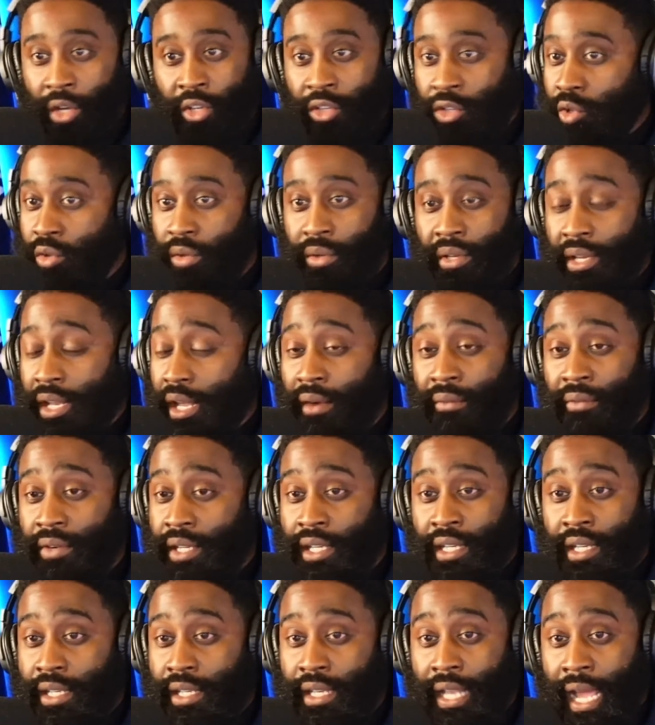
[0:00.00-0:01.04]
you'll never
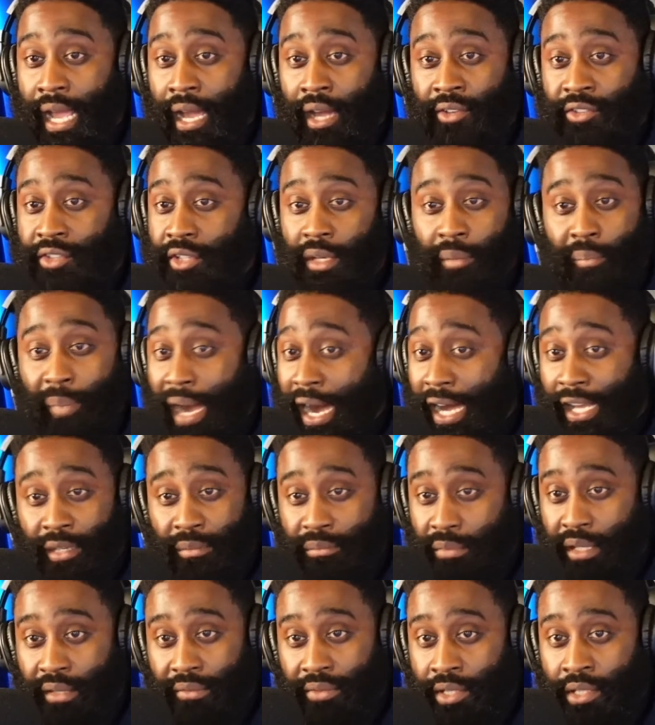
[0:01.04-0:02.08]
get down to the bottom
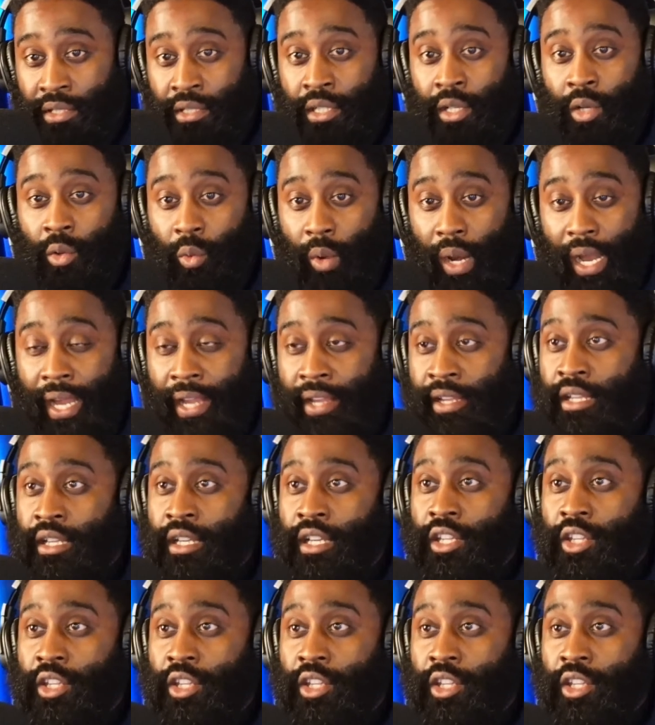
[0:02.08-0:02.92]
of it, right?